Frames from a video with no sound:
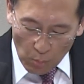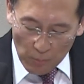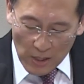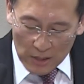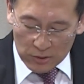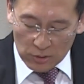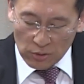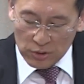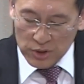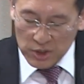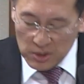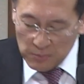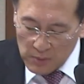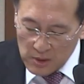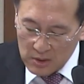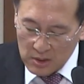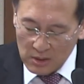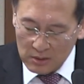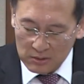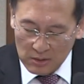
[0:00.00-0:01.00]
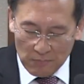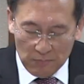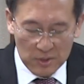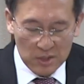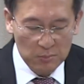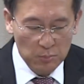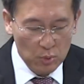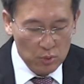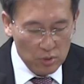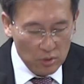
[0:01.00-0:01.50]
And that is why
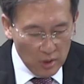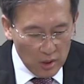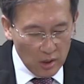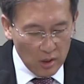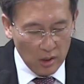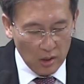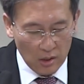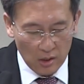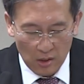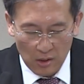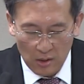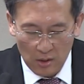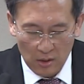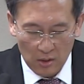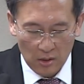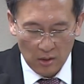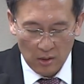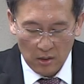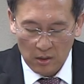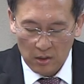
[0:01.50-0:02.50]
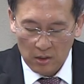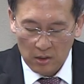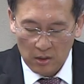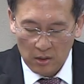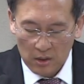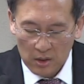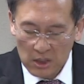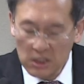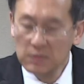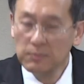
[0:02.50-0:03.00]
Romans
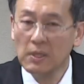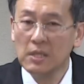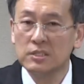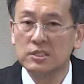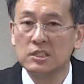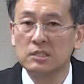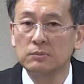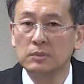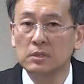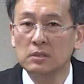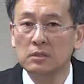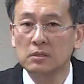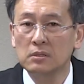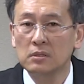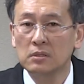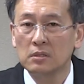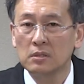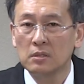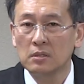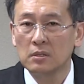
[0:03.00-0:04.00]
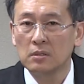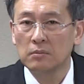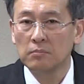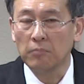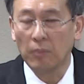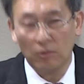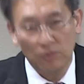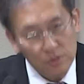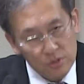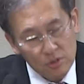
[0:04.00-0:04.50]
11:35
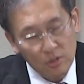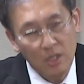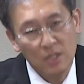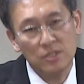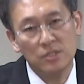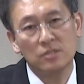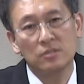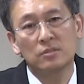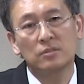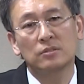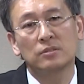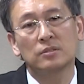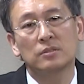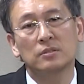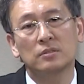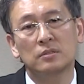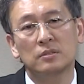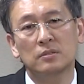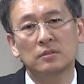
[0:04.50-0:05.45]
says this.